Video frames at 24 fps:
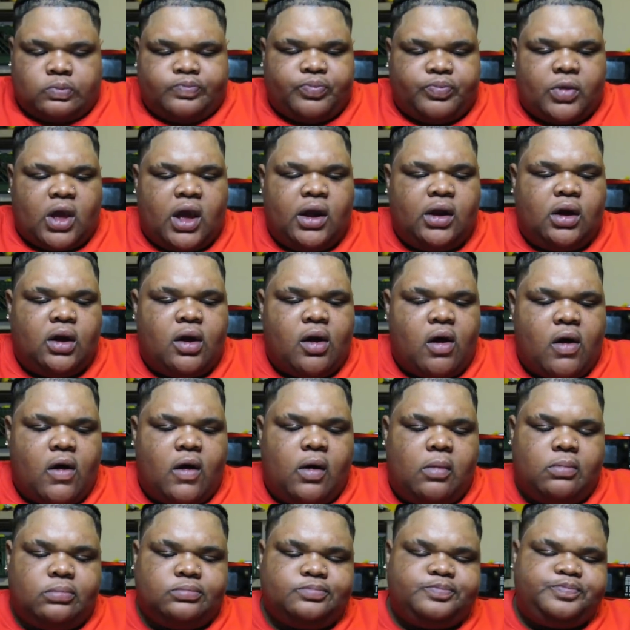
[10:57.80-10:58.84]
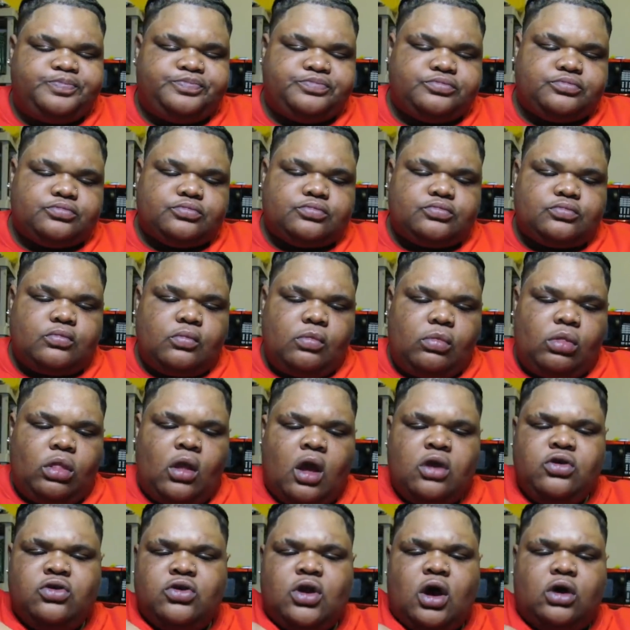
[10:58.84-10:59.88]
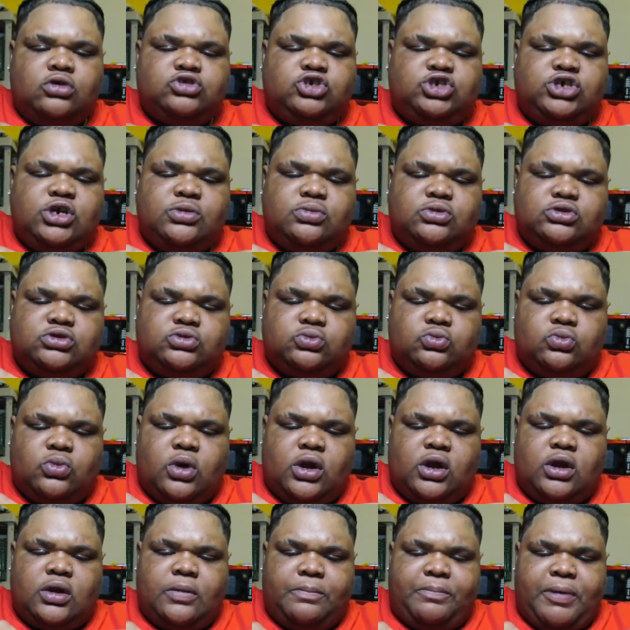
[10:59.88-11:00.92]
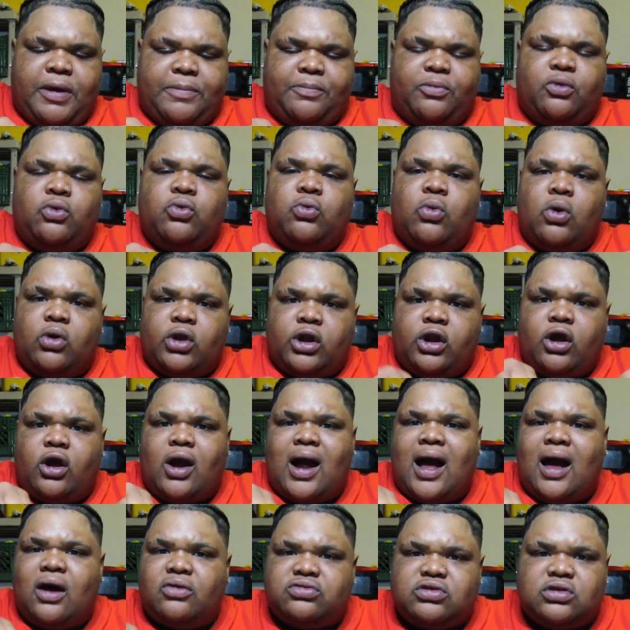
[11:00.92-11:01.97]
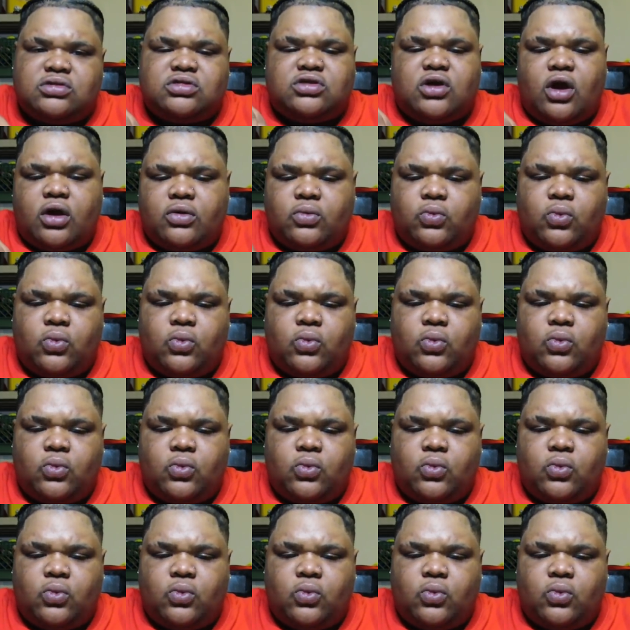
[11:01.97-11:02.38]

and um, you know she was one of them people who wanted her house a certain